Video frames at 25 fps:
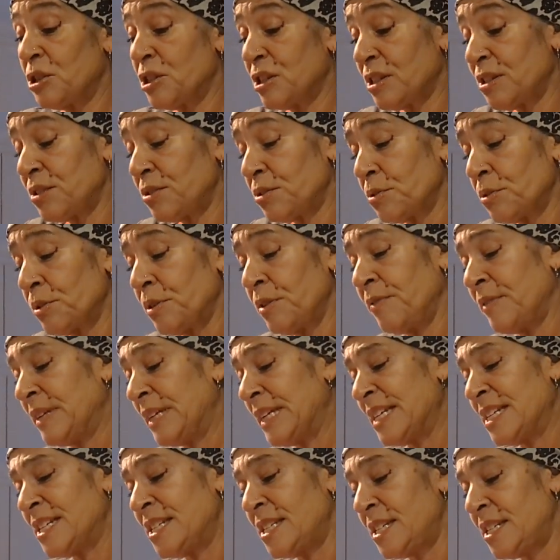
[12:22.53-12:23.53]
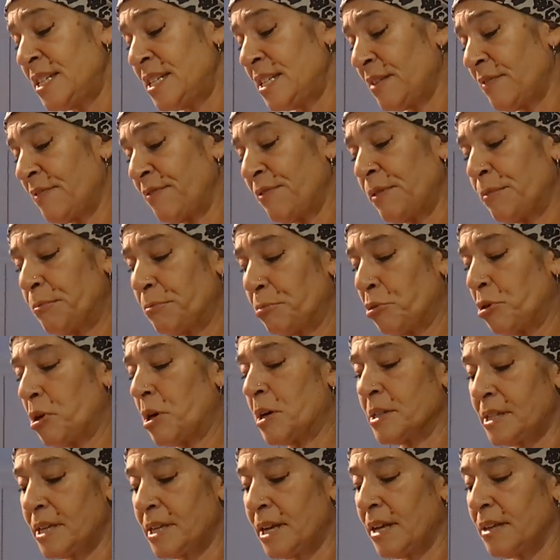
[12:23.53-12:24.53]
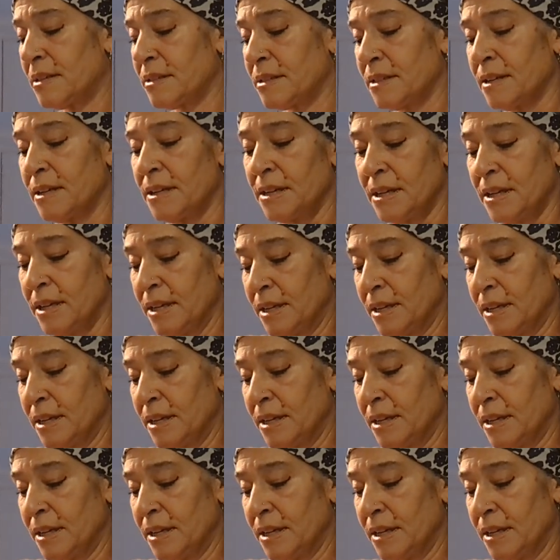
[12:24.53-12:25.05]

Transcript: just sort of in a different process.